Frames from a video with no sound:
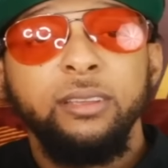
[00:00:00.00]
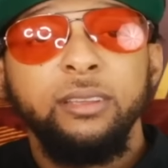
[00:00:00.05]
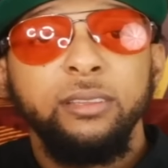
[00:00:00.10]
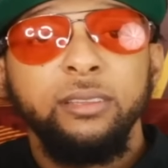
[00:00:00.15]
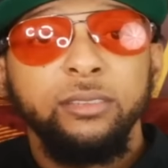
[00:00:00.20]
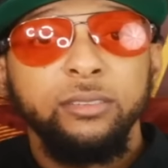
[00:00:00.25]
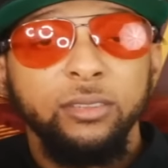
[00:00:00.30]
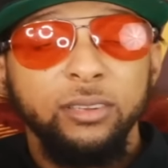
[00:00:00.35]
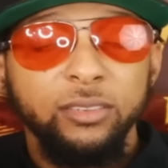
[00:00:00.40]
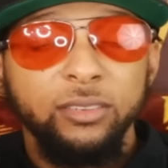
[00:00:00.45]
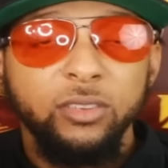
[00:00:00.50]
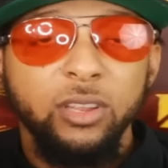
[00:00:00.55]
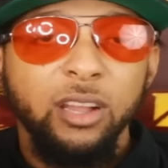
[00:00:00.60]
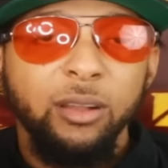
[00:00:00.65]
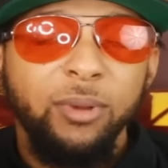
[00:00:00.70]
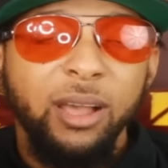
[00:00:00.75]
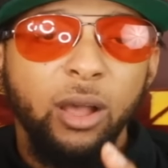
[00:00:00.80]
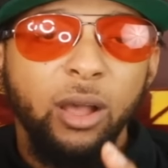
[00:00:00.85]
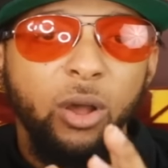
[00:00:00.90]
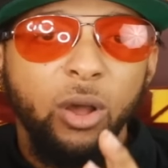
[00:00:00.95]
So let's talk
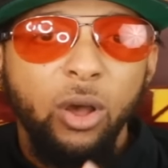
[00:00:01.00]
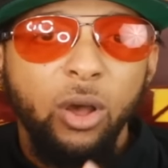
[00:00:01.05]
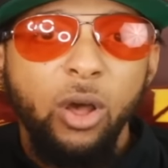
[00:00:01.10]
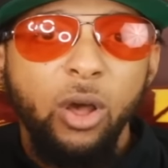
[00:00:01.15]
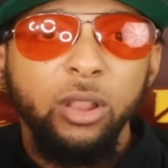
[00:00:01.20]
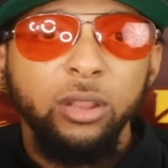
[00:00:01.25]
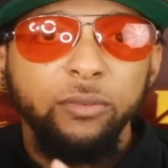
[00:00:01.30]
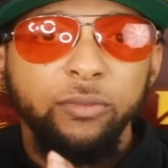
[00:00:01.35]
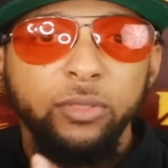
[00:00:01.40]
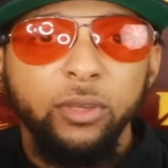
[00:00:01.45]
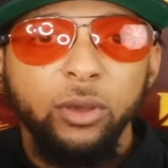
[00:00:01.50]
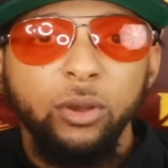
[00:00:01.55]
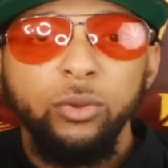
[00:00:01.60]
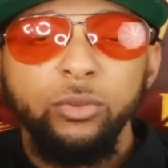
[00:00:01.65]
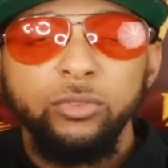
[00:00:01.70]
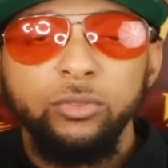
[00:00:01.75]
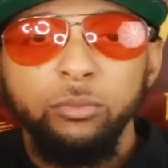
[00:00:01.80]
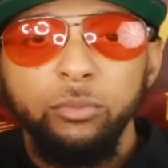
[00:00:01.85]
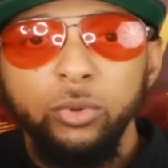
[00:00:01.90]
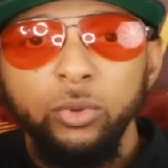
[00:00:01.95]
about all of
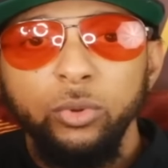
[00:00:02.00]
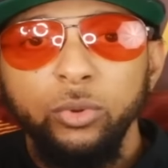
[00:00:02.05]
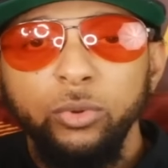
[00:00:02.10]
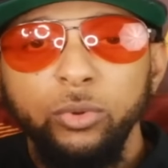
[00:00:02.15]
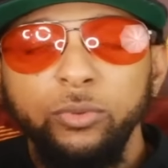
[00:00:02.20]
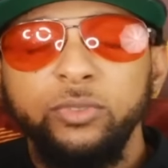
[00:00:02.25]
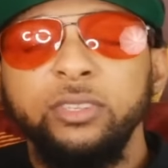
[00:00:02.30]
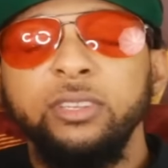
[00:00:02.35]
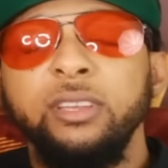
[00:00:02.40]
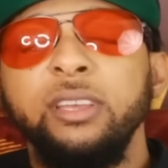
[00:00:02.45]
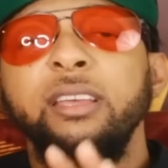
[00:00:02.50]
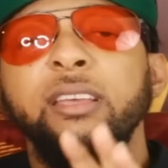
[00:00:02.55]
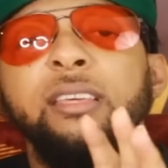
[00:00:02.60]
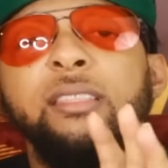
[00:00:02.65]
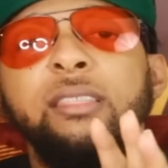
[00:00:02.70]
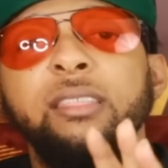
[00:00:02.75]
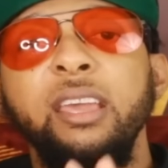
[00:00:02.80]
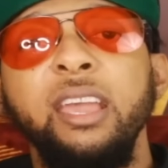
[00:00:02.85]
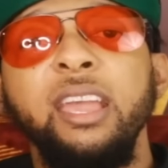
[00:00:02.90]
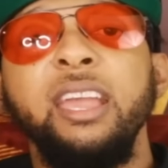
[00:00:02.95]
those moves.
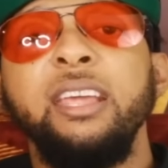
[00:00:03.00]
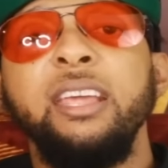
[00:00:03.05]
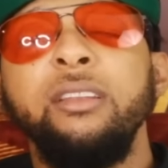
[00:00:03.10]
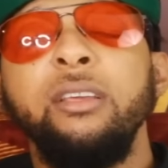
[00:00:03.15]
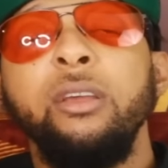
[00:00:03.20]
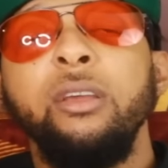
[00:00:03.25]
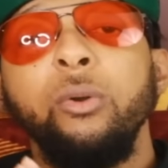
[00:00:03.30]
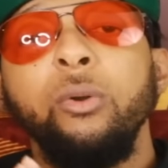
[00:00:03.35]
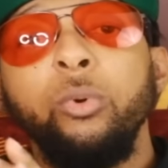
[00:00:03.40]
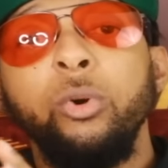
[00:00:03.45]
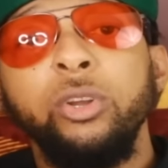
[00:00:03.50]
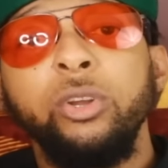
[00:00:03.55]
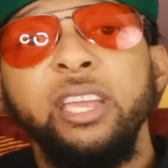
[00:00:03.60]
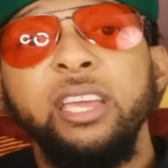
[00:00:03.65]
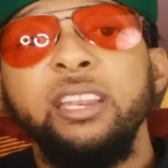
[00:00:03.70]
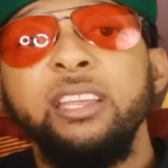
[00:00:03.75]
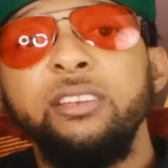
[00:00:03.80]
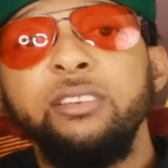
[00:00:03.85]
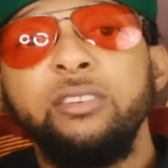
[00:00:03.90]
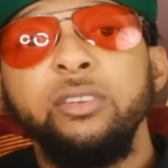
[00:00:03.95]
Then we'll
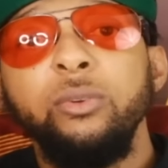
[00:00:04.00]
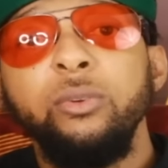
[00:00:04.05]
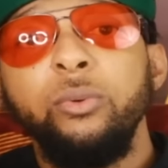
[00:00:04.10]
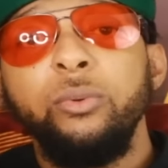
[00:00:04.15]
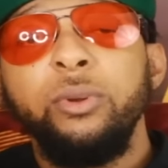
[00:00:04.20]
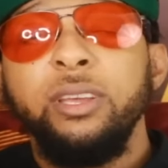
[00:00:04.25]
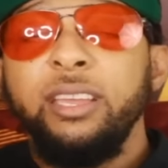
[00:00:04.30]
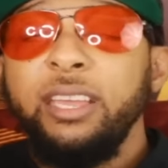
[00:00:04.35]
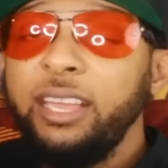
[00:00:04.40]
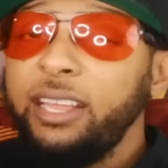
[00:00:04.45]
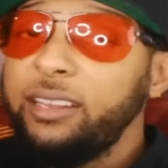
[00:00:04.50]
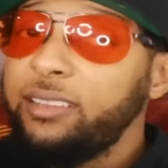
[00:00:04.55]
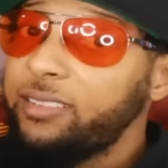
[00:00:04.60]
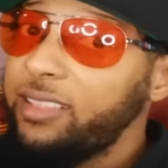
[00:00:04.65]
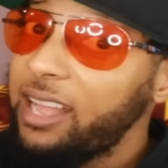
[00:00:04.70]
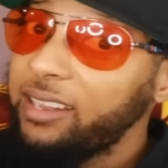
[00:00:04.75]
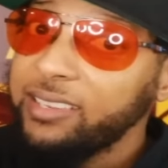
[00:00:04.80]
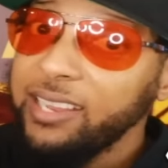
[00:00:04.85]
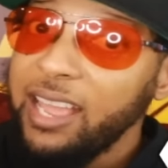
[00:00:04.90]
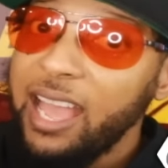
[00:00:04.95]
get into, it's
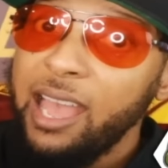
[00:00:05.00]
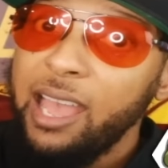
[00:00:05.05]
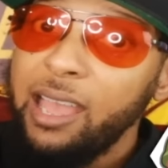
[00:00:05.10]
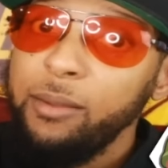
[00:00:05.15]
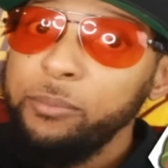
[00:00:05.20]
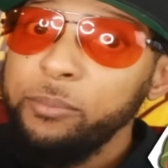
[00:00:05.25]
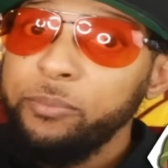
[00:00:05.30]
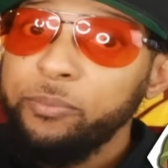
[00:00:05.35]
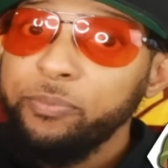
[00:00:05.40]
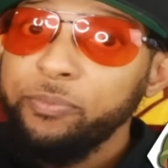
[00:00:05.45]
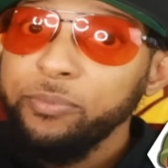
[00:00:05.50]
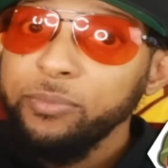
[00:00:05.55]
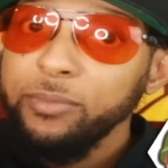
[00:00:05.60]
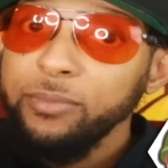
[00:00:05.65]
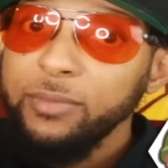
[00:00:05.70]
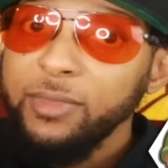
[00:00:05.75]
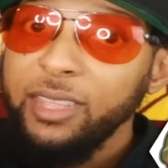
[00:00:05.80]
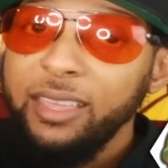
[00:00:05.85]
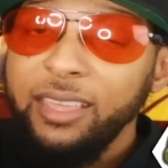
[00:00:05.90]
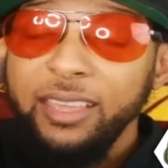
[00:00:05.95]
that time.
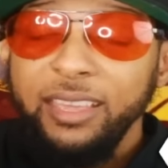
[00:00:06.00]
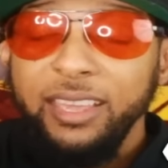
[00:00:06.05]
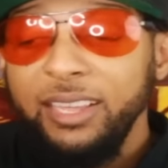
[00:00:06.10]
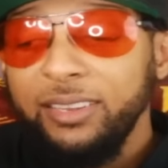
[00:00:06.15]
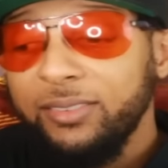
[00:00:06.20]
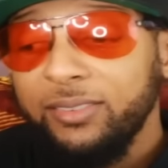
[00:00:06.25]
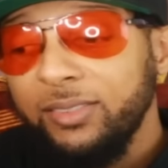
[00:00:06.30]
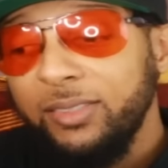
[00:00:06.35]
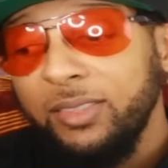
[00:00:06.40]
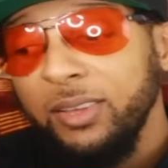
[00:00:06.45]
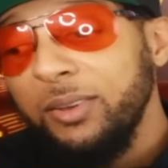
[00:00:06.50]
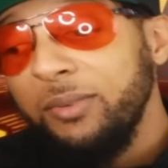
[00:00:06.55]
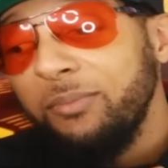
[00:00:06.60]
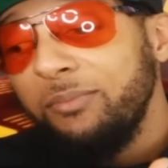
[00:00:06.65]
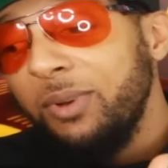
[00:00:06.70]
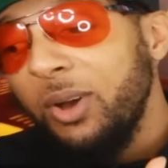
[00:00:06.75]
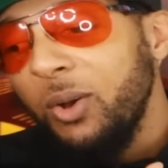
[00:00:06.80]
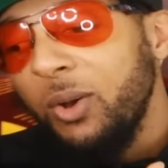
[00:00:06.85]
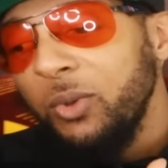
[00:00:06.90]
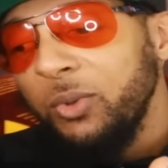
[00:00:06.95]
It's the
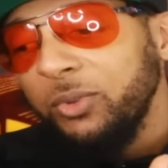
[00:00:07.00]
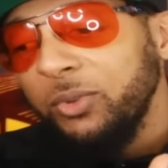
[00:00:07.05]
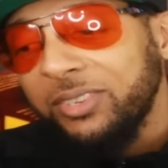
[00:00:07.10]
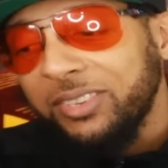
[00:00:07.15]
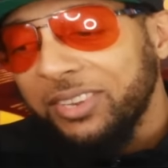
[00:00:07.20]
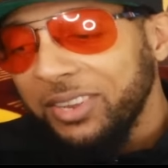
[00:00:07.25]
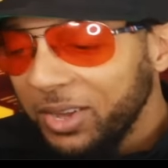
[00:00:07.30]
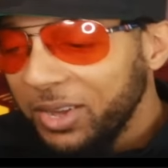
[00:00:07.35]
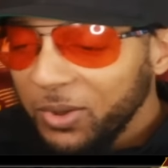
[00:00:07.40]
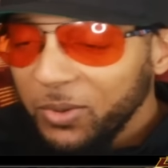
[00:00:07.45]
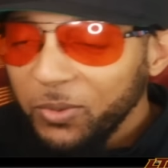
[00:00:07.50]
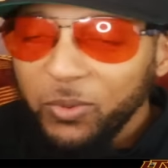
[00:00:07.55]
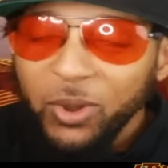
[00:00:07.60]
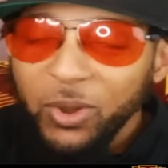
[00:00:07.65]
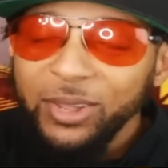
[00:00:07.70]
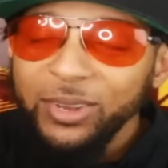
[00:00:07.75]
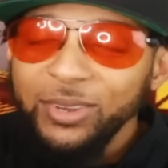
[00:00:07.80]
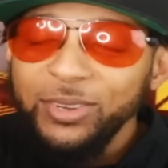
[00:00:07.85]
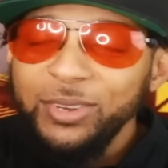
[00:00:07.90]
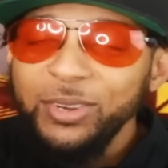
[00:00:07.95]
most
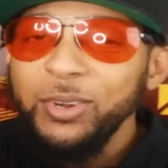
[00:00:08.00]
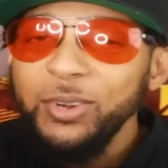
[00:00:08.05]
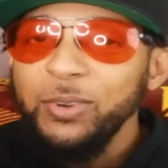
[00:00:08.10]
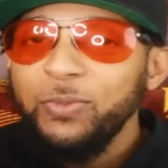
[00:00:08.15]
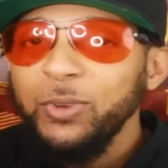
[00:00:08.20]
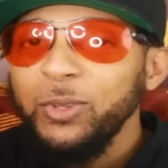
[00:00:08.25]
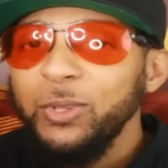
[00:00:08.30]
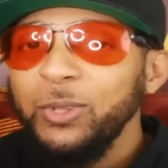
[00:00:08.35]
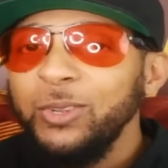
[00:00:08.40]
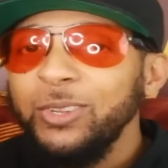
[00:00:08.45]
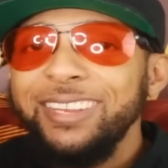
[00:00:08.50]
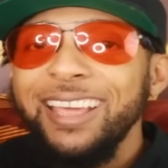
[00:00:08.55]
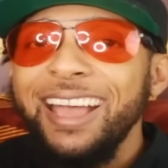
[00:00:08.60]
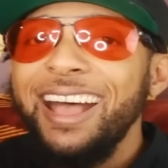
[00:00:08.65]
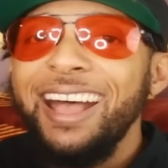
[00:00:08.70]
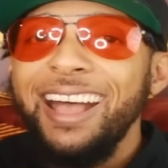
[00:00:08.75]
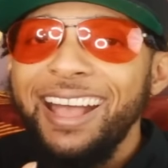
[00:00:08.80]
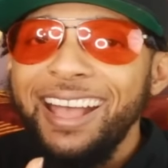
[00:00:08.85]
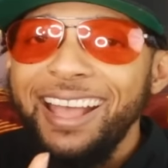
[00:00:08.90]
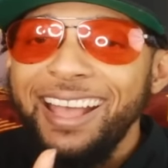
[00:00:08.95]
wonderful
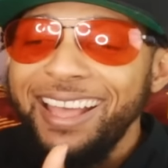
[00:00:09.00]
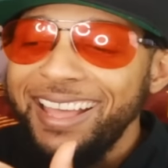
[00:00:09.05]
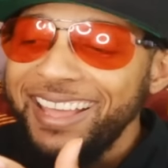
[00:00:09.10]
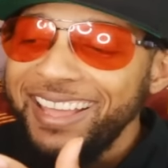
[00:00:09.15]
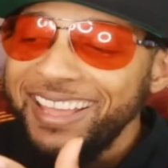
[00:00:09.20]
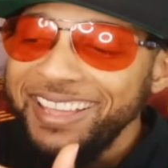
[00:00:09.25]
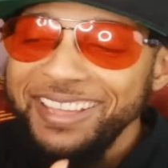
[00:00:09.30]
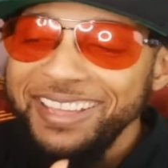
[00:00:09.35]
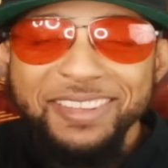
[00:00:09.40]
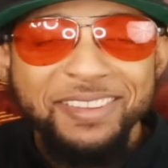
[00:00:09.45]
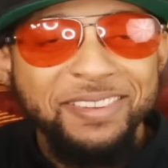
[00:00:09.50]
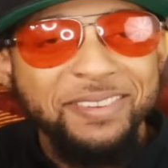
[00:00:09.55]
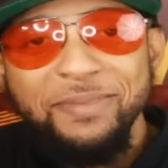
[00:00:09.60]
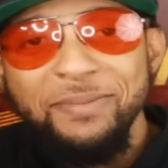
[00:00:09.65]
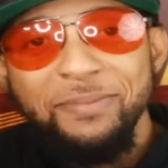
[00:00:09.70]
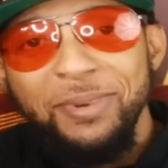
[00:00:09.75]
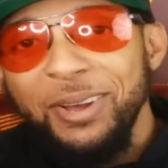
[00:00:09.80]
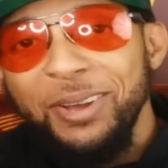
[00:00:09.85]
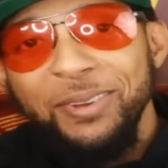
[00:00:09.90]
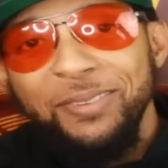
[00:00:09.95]

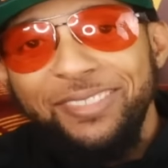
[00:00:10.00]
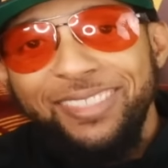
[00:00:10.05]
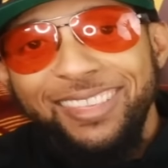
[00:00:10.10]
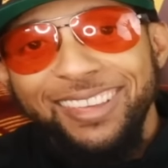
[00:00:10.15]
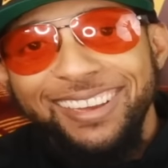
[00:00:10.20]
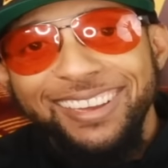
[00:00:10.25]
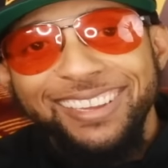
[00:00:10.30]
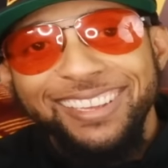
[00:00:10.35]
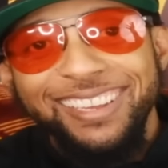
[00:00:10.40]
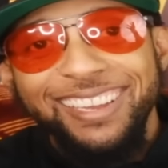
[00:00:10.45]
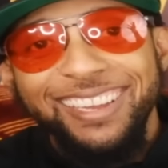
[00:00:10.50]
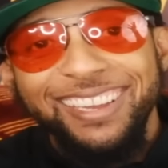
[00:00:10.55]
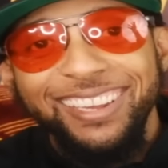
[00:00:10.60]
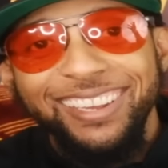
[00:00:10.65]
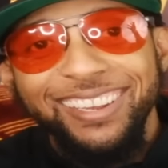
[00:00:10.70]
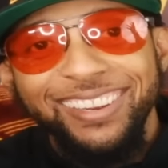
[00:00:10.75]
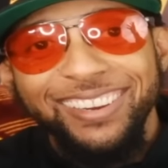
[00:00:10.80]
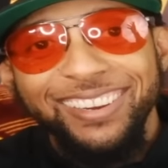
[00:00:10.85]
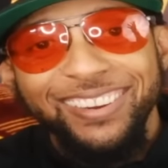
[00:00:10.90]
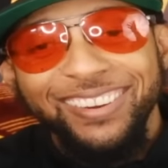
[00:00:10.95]
time of the
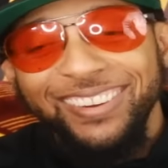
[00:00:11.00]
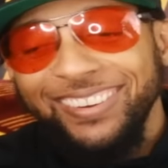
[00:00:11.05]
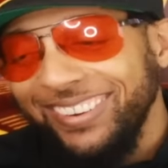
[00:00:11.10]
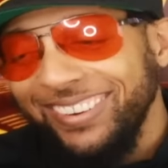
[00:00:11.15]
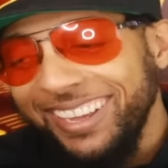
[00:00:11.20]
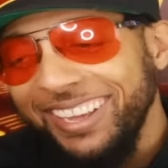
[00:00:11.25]
year.